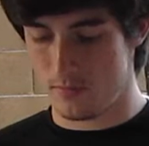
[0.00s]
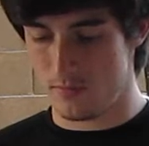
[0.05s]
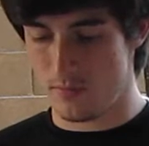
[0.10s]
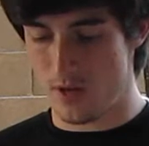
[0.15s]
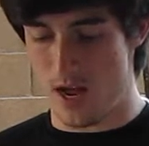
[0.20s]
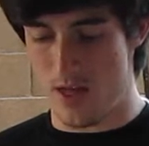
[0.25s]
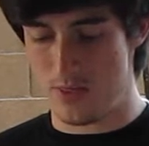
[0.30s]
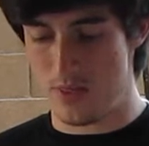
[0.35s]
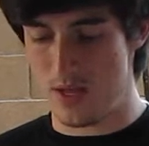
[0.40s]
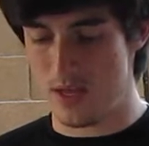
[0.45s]
But
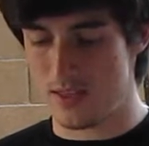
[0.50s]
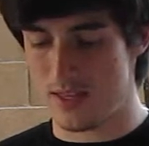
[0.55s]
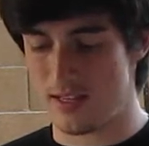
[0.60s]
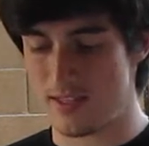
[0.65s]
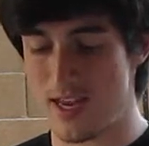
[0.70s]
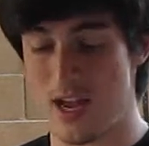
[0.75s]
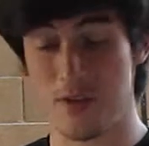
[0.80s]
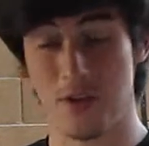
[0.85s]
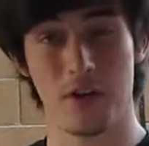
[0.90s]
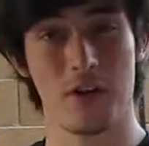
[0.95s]
I think that's
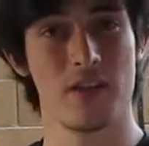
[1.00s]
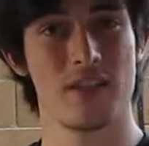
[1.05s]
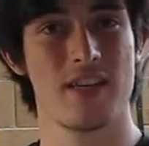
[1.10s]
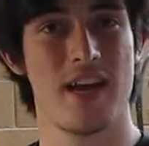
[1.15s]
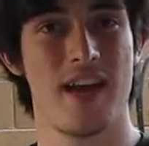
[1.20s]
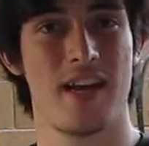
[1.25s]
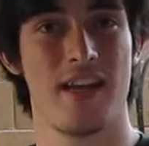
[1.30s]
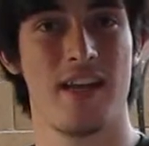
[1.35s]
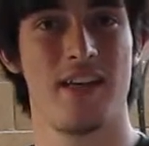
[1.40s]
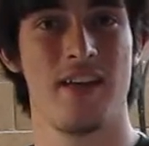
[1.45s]
how they're
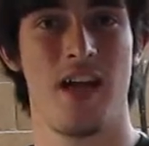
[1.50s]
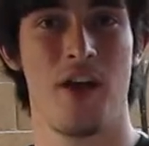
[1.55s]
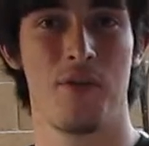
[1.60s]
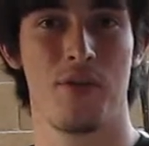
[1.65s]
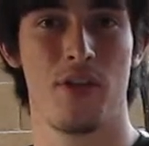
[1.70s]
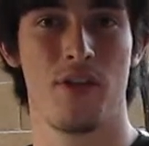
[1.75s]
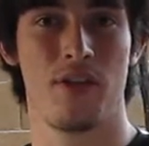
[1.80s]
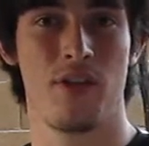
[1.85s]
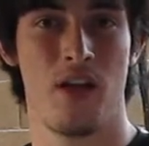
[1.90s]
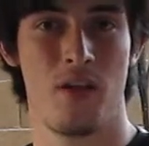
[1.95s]
deciding it now
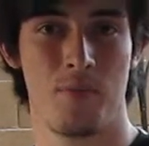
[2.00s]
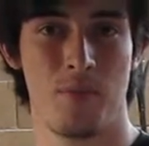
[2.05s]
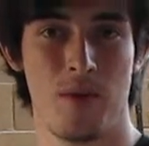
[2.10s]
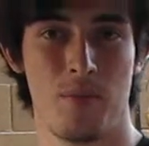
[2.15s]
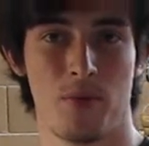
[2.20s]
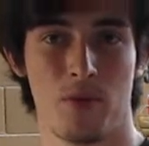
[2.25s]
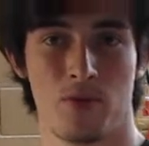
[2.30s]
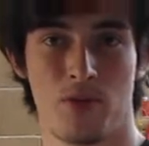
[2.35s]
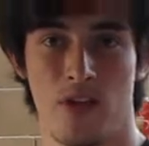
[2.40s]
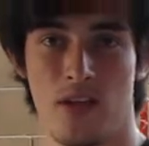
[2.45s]
that
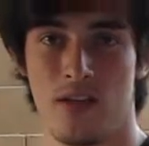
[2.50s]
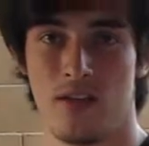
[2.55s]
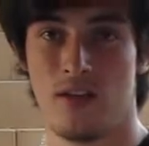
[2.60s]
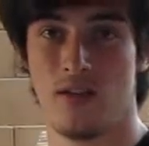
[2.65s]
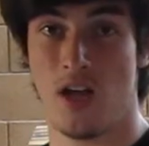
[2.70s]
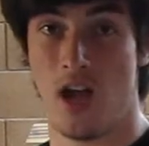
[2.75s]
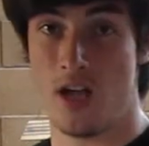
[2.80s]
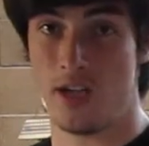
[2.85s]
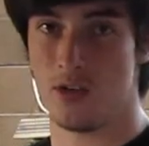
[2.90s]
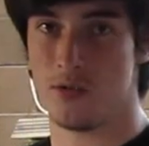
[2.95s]
people are trying to
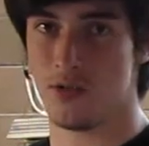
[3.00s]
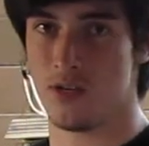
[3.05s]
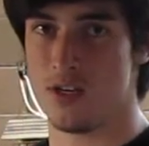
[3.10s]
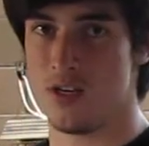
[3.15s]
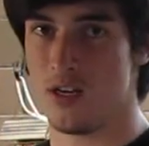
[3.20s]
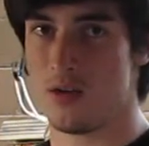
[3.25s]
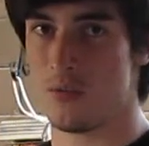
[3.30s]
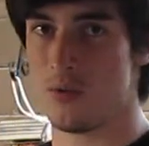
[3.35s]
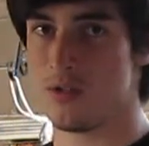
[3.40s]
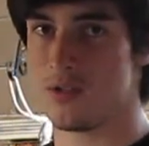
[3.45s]
not use
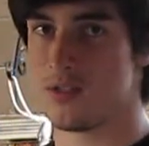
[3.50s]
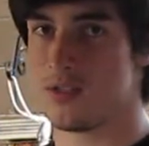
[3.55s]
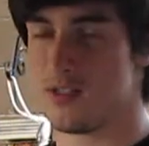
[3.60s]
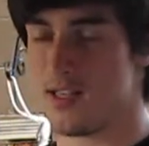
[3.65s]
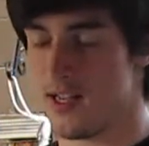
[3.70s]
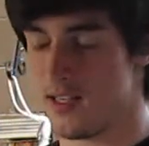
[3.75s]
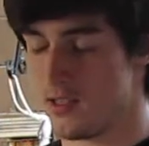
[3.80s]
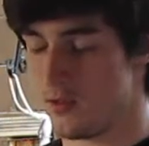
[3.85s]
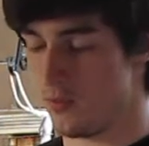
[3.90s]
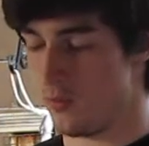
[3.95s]
enigmas, because
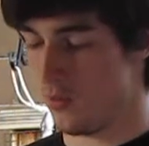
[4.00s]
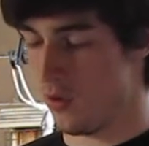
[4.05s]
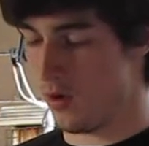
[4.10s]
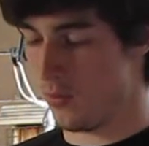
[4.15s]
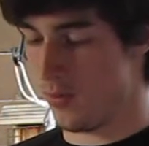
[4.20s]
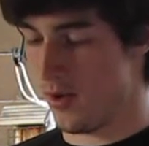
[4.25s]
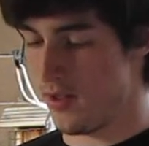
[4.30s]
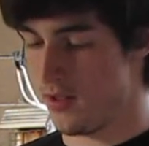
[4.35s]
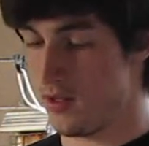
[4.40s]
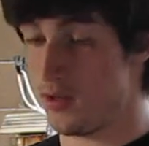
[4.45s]
that's
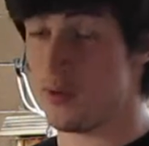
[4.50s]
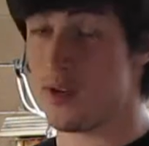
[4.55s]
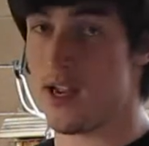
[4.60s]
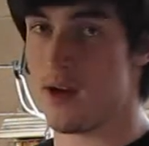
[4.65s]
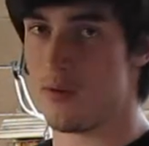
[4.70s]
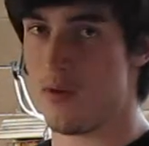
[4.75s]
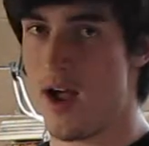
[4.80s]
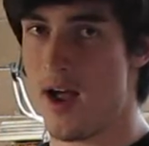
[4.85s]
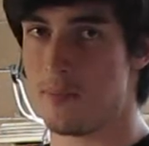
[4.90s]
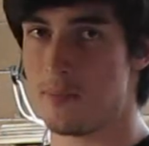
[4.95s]
one way that you
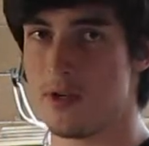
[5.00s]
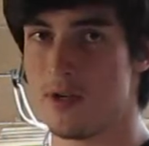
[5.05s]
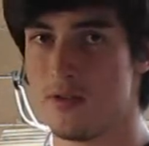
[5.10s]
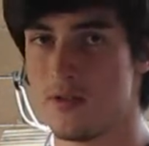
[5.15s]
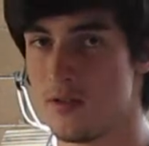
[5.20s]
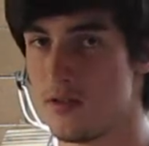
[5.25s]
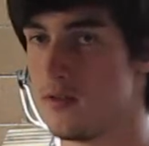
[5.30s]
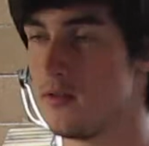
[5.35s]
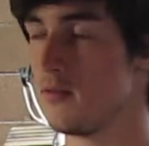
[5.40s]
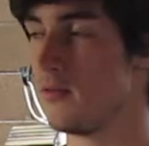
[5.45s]
get
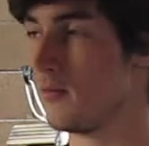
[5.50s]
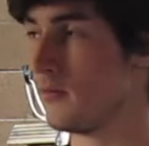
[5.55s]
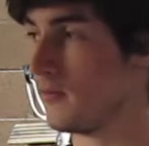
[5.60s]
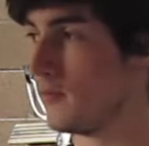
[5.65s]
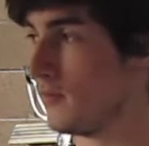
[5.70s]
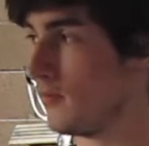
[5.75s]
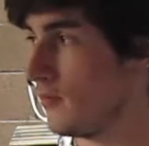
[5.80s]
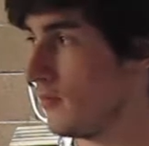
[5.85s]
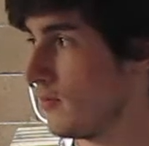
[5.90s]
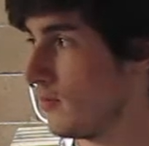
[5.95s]
raptors.
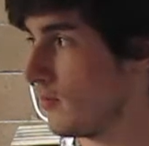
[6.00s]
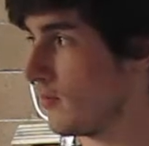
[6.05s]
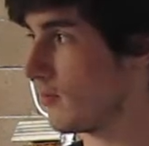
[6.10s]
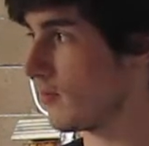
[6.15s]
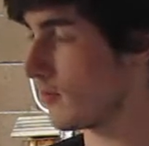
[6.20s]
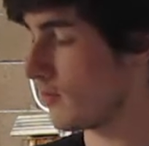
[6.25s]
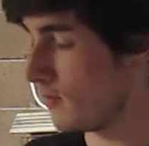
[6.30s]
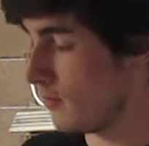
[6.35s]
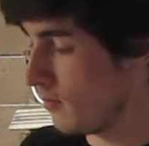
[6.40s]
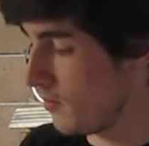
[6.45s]

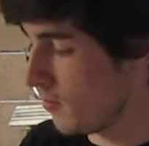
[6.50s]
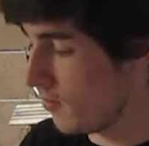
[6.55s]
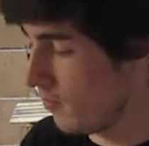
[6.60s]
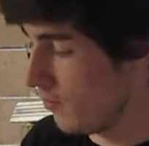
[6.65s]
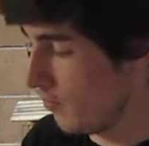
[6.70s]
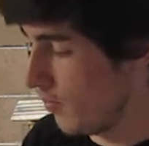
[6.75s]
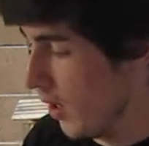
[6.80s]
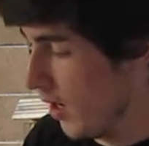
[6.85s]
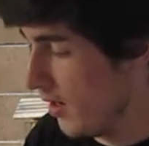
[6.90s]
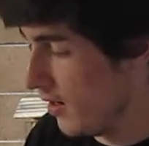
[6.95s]

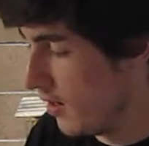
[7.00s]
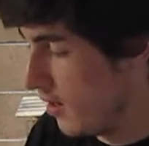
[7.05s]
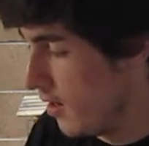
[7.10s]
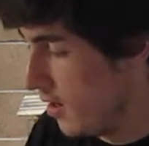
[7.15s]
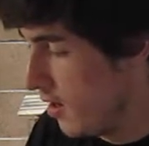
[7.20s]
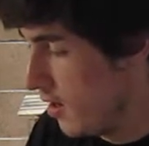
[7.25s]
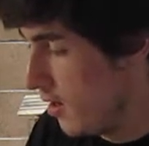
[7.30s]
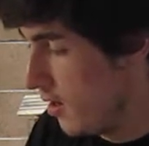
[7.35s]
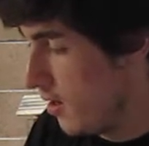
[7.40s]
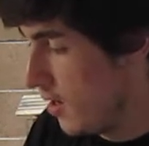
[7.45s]
But
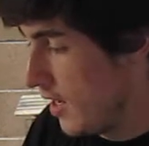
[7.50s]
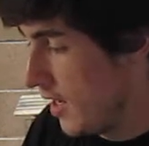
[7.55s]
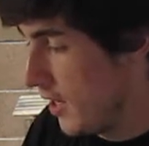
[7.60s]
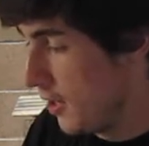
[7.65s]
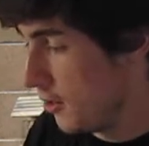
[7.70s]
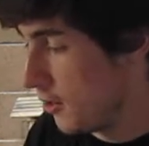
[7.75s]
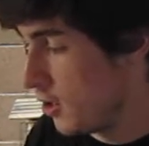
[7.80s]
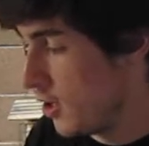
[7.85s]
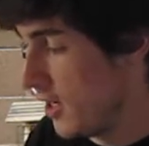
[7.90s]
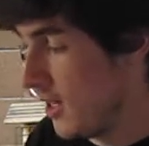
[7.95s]

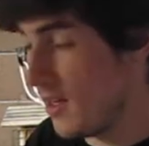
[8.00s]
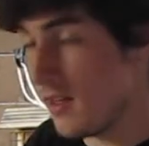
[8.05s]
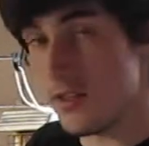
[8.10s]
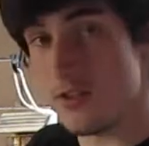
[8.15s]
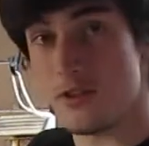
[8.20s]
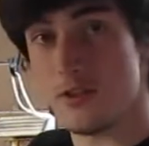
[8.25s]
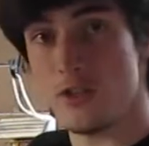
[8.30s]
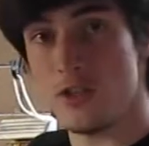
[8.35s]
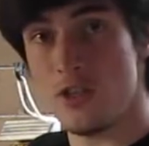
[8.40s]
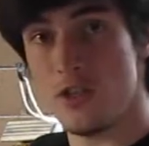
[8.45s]
here she
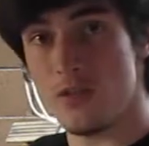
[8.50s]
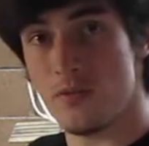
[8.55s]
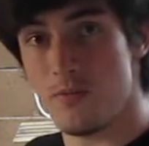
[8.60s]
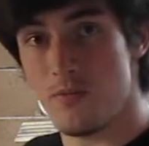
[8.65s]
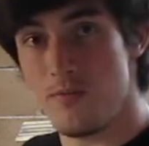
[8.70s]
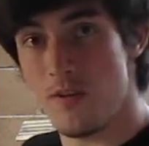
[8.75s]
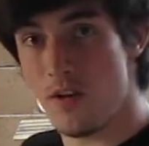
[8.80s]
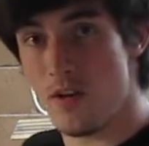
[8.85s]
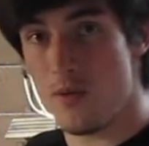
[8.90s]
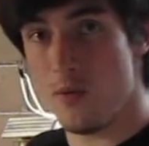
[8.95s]
is. She's
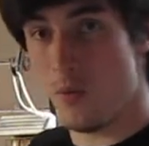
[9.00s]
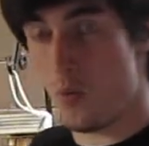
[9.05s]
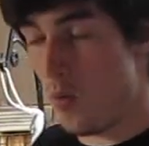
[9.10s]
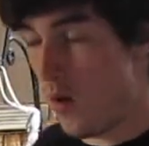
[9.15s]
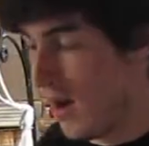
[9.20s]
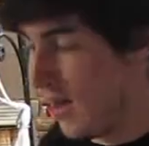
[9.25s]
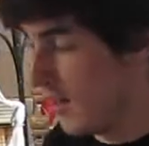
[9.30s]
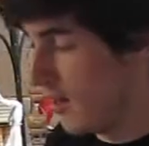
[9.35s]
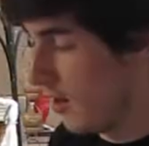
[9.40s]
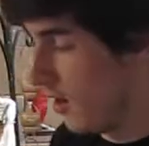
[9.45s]
very
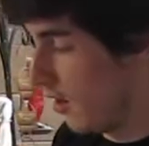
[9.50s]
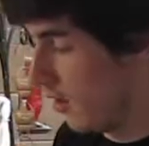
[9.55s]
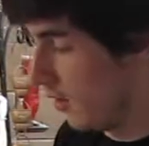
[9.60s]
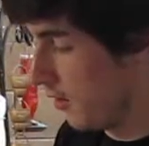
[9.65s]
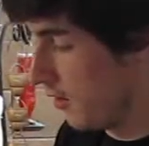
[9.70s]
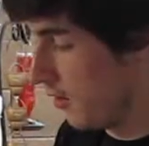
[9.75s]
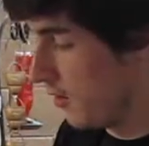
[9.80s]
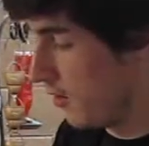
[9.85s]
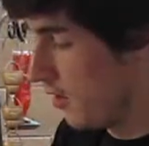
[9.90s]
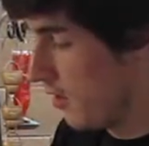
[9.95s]
white
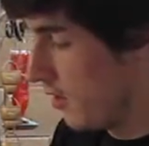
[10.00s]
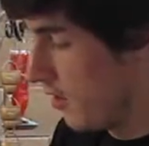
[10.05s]
colored